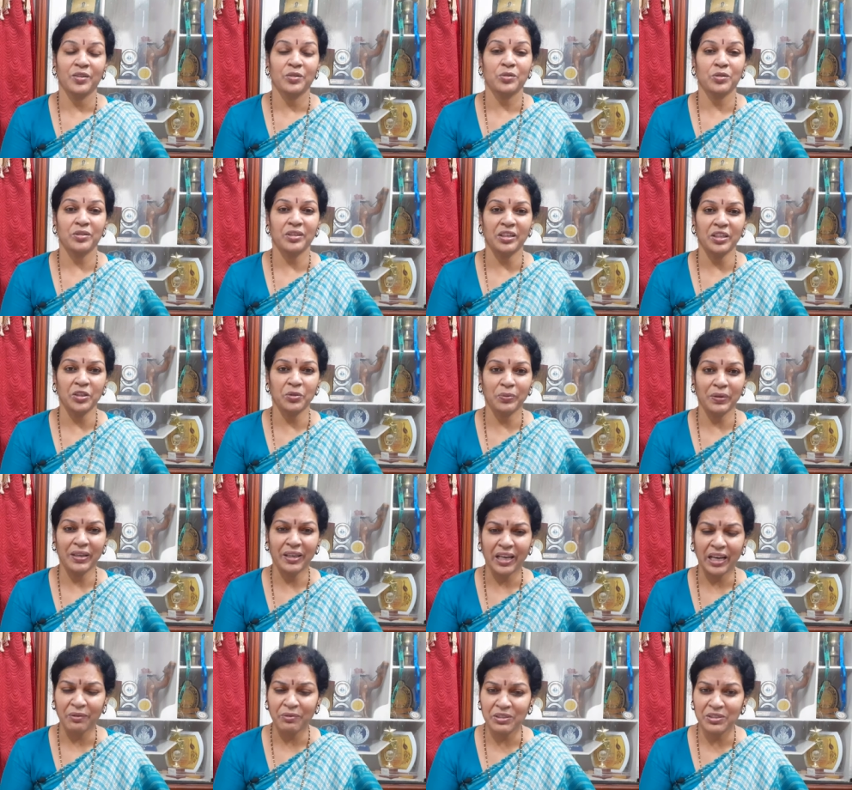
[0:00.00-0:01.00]
So that is why
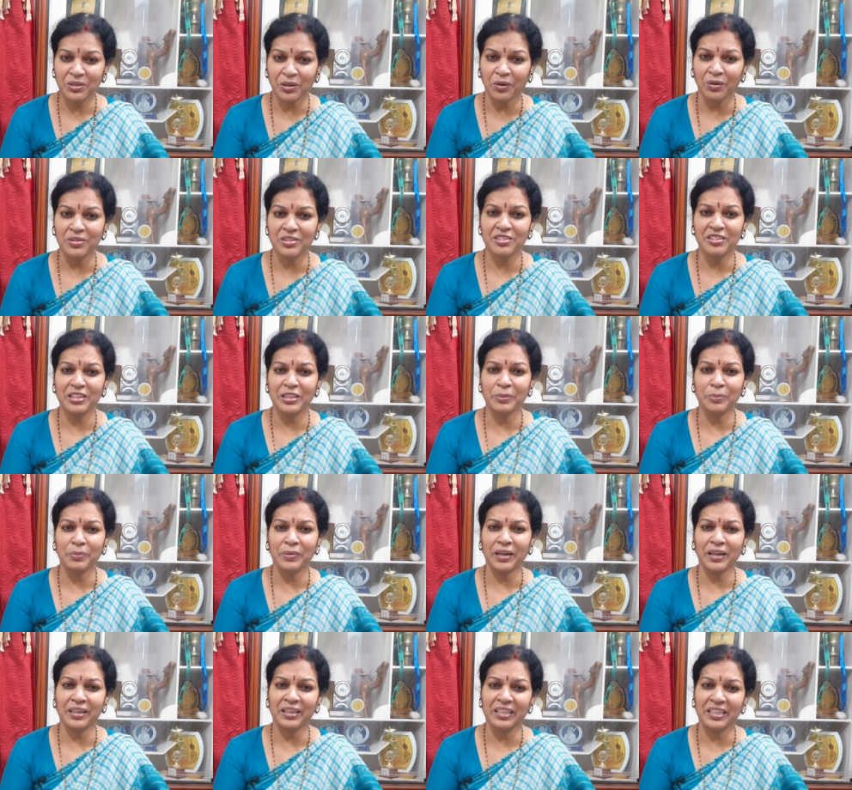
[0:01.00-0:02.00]
have a sound sleep
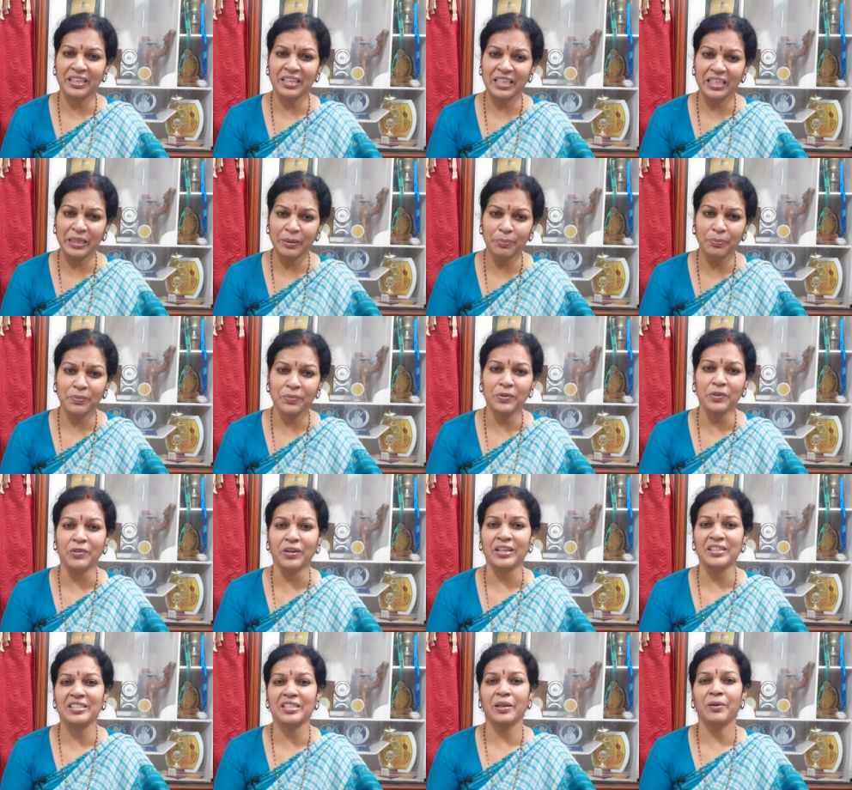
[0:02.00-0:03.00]
and keep
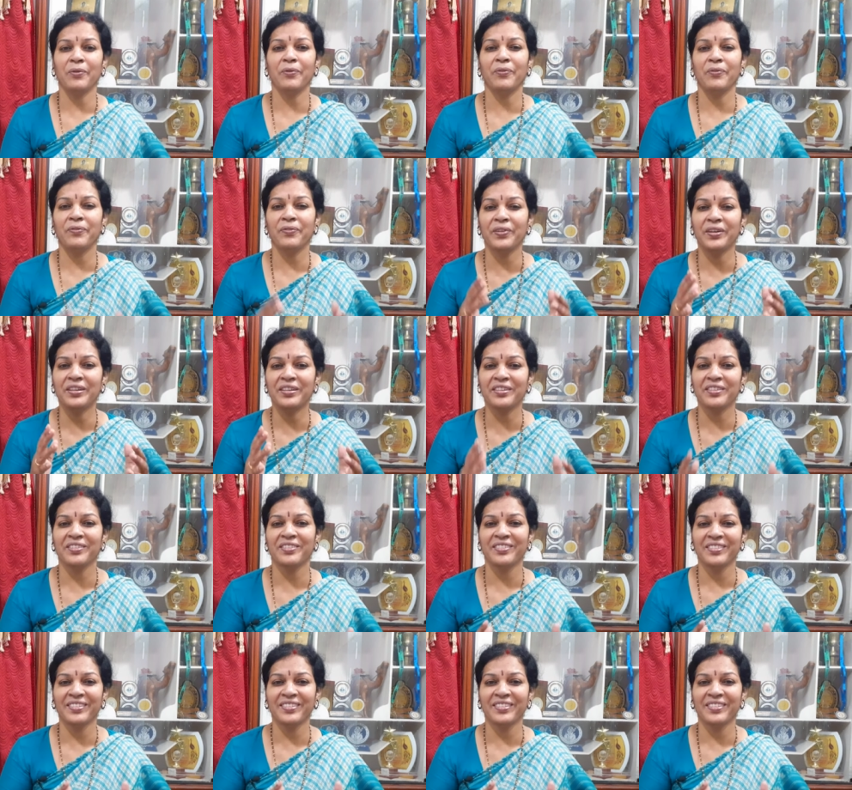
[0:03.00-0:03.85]
yourself fit.